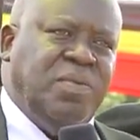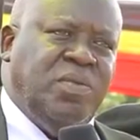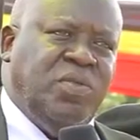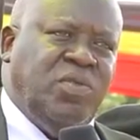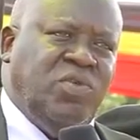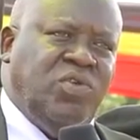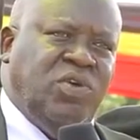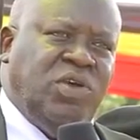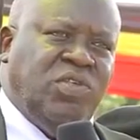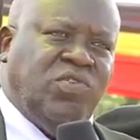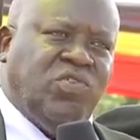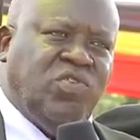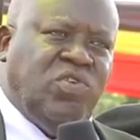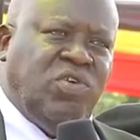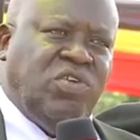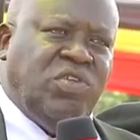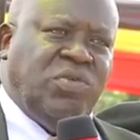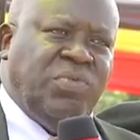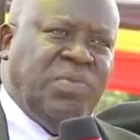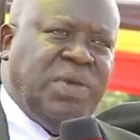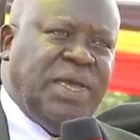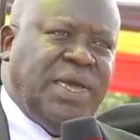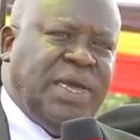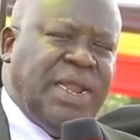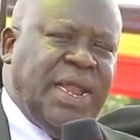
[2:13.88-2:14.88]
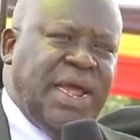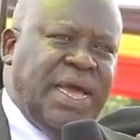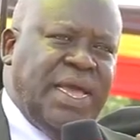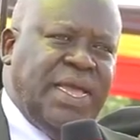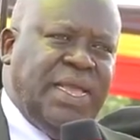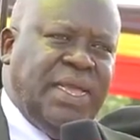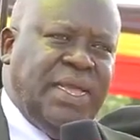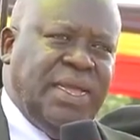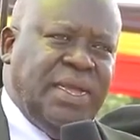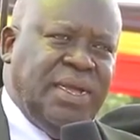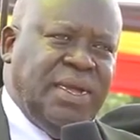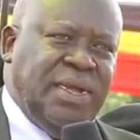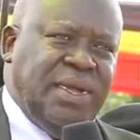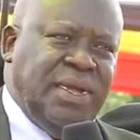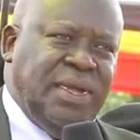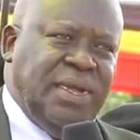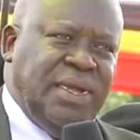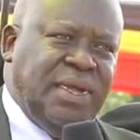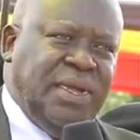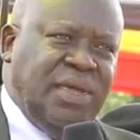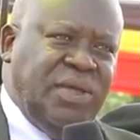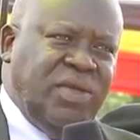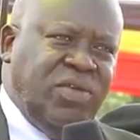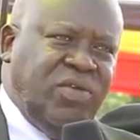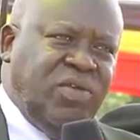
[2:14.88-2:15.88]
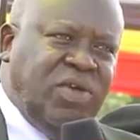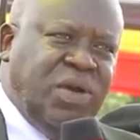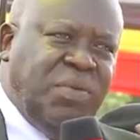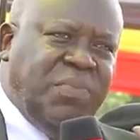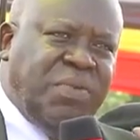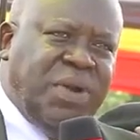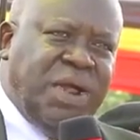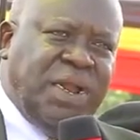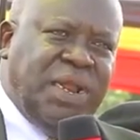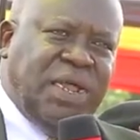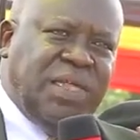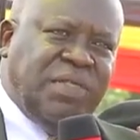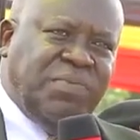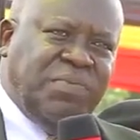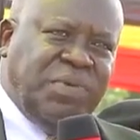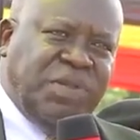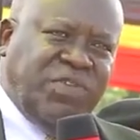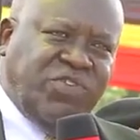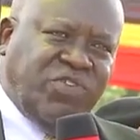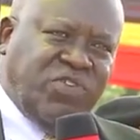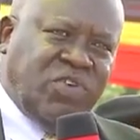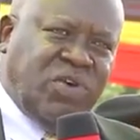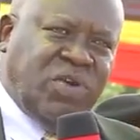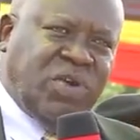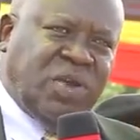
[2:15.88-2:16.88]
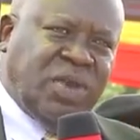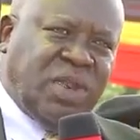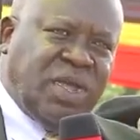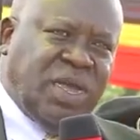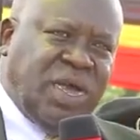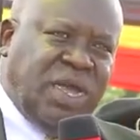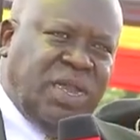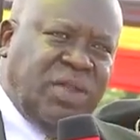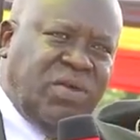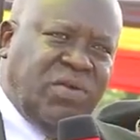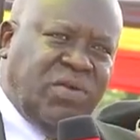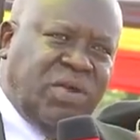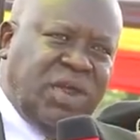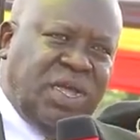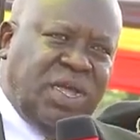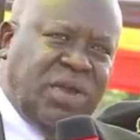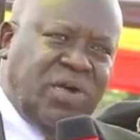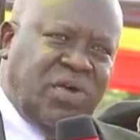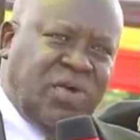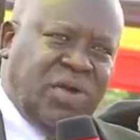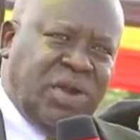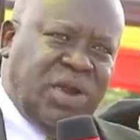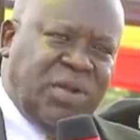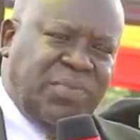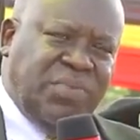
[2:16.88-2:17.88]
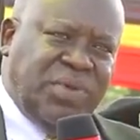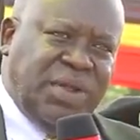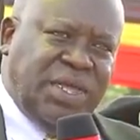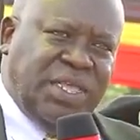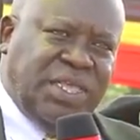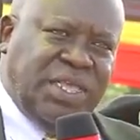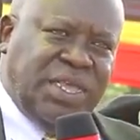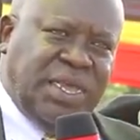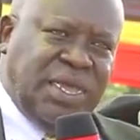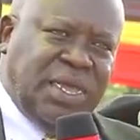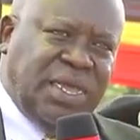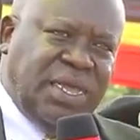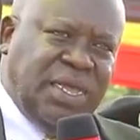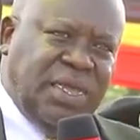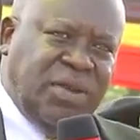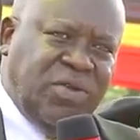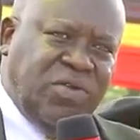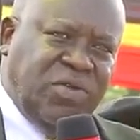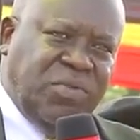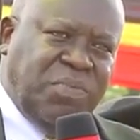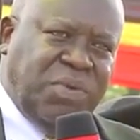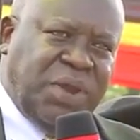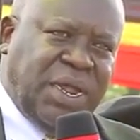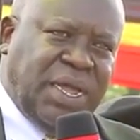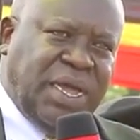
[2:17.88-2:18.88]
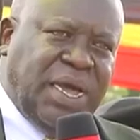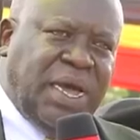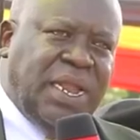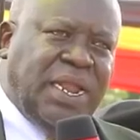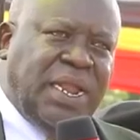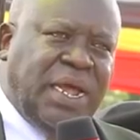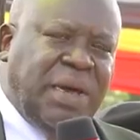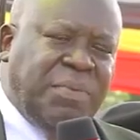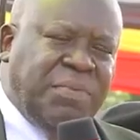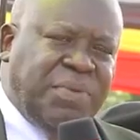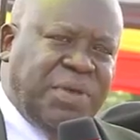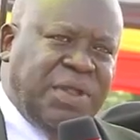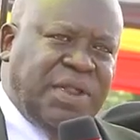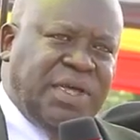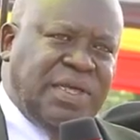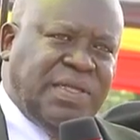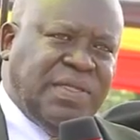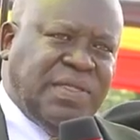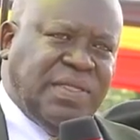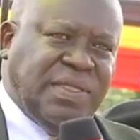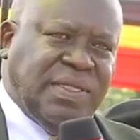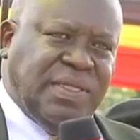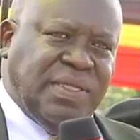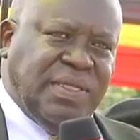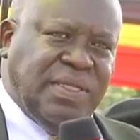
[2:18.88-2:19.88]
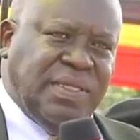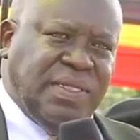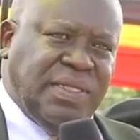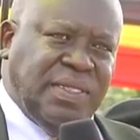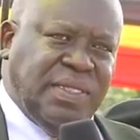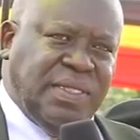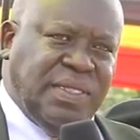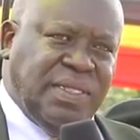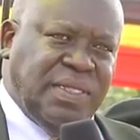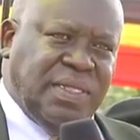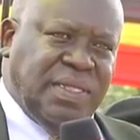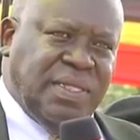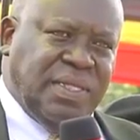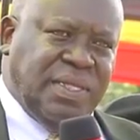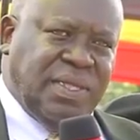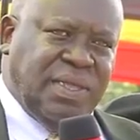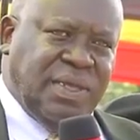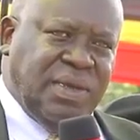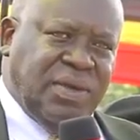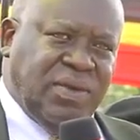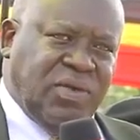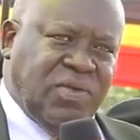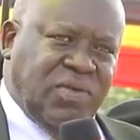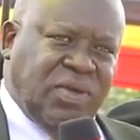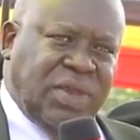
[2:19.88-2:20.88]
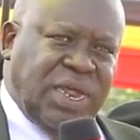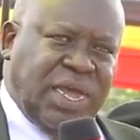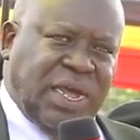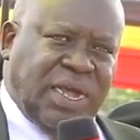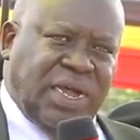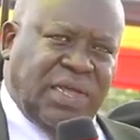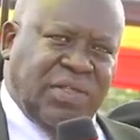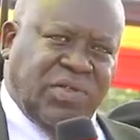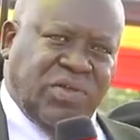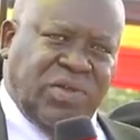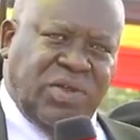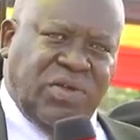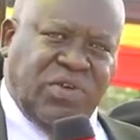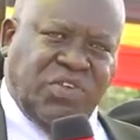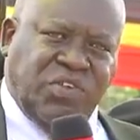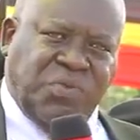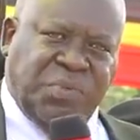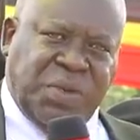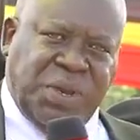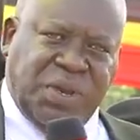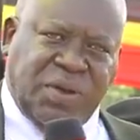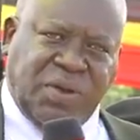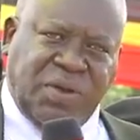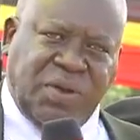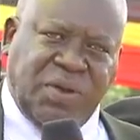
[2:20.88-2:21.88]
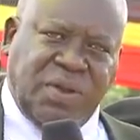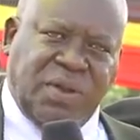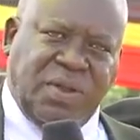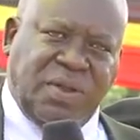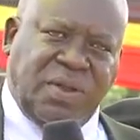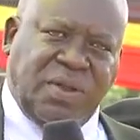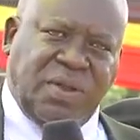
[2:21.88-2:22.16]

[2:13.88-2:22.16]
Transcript: Joyce calls me crying, your brother has been shot. Can you ring Honorable Acheng to bring an ambulance to take us to the hospital?